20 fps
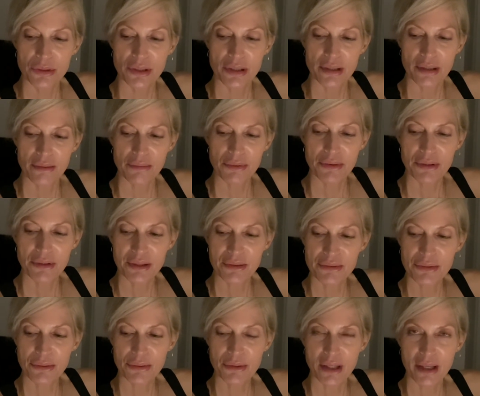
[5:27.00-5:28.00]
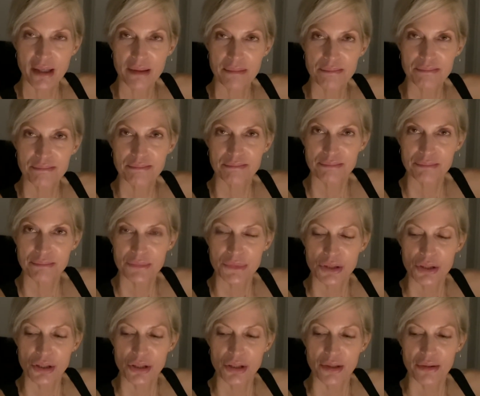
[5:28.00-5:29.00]
Everything is okay.
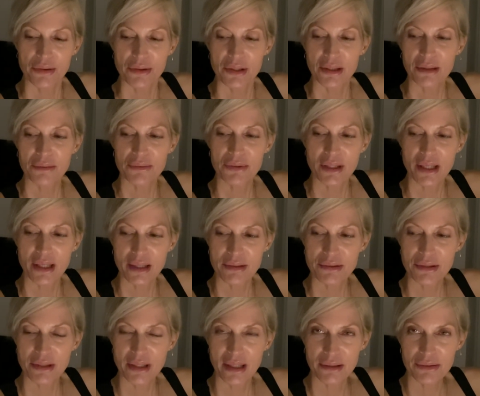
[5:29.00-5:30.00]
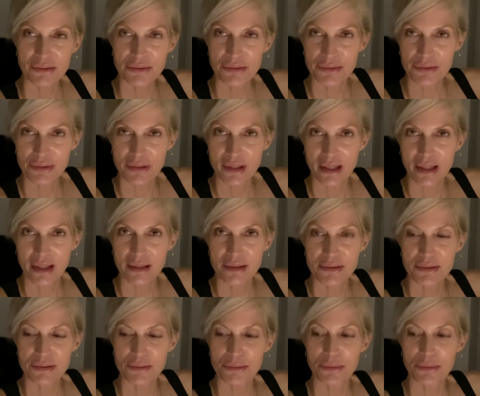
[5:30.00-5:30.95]
Think of it as an exercise.